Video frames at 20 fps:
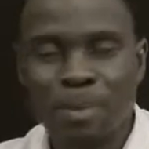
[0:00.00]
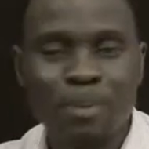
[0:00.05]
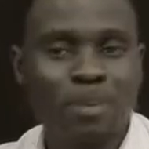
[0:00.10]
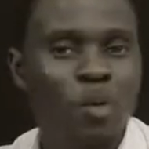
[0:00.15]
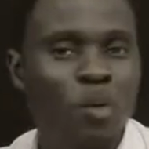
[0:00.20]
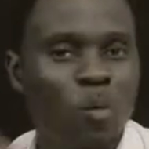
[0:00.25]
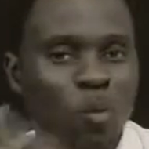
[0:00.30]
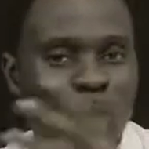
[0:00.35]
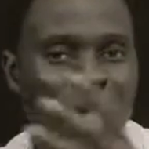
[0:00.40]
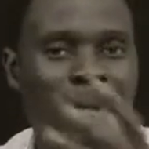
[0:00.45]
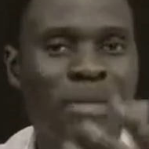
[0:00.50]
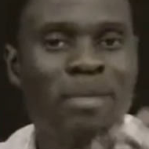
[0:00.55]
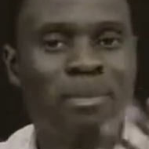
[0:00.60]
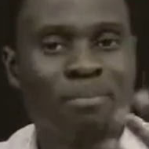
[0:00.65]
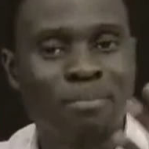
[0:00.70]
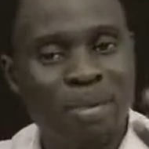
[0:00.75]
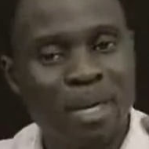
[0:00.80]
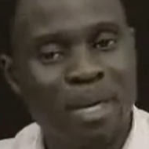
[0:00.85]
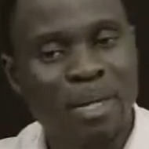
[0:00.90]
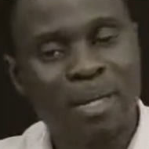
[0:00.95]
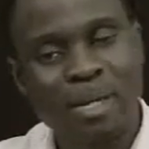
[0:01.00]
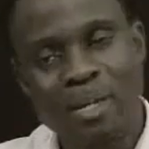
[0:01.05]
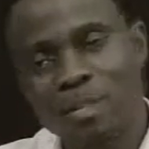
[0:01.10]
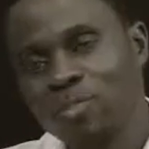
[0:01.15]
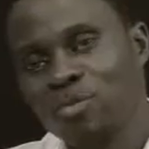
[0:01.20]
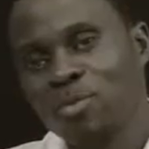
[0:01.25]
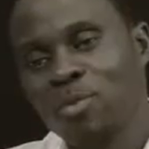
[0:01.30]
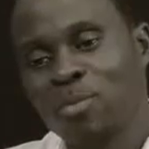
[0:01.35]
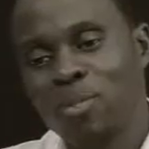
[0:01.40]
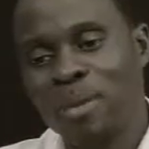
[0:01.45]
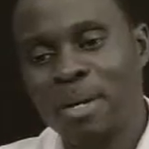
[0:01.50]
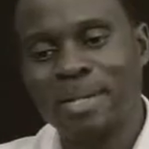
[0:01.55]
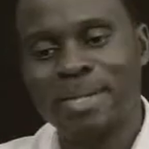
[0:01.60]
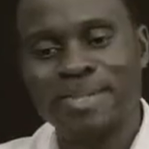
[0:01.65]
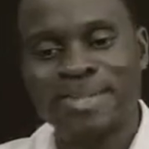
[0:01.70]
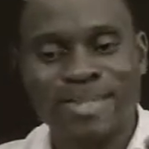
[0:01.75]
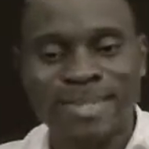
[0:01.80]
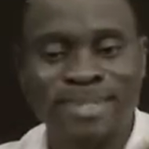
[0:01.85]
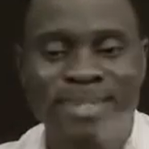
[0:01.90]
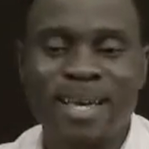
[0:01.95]
People want to make extra
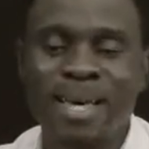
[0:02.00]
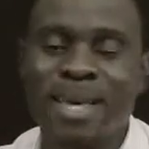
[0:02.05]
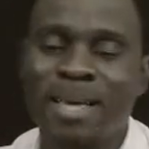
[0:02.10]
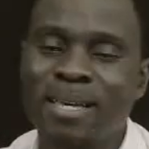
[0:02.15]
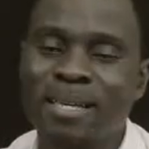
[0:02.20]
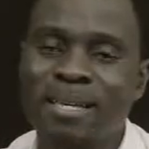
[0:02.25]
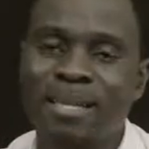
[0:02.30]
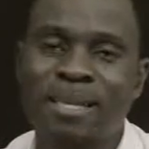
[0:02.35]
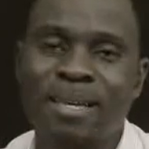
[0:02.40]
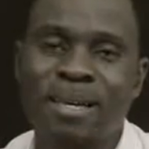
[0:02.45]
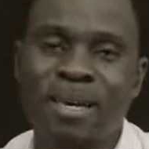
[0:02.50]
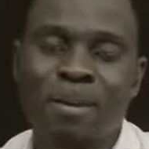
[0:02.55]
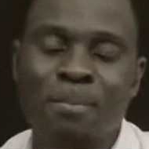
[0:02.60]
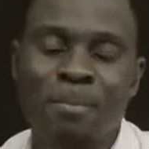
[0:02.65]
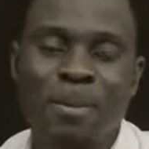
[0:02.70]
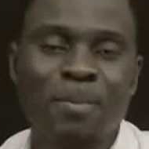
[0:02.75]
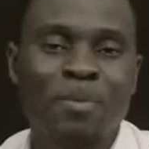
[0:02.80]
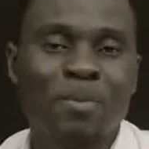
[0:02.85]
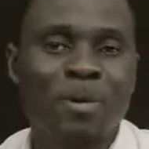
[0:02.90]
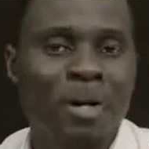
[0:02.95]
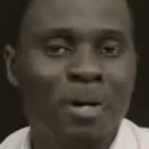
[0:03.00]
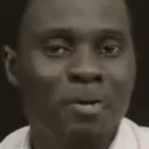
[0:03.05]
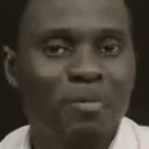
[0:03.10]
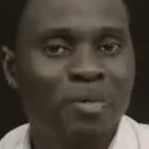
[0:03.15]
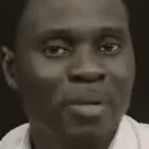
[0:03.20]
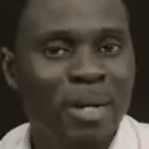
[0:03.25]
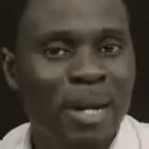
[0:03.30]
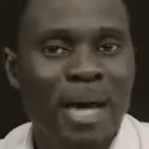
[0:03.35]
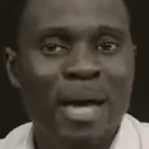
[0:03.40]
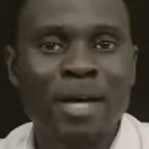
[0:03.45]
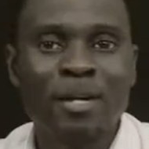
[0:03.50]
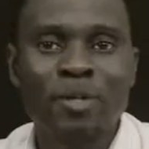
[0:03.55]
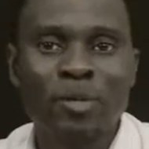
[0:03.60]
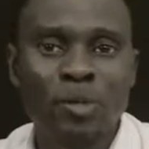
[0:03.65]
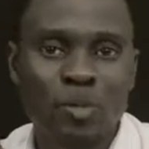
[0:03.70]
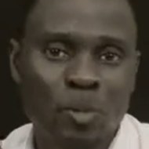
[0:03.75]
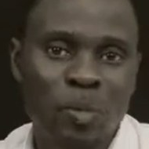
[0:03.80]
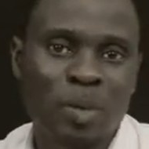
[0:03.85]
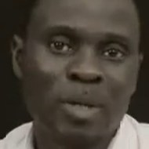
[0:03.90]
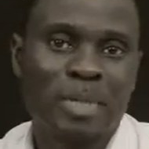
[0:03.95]
money. Today, people can't rely
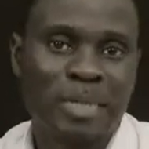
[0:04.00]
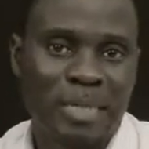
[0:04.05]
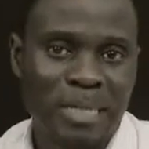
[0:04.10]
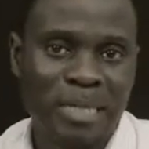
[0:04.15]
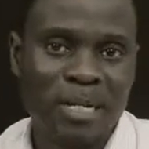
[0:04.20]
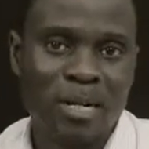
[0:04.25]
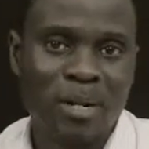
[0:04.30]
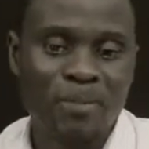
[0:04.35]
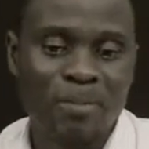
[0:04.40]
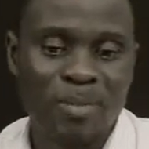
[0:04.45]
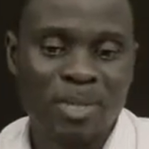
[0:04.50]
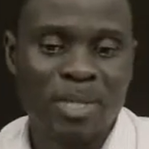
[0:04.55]
on one income.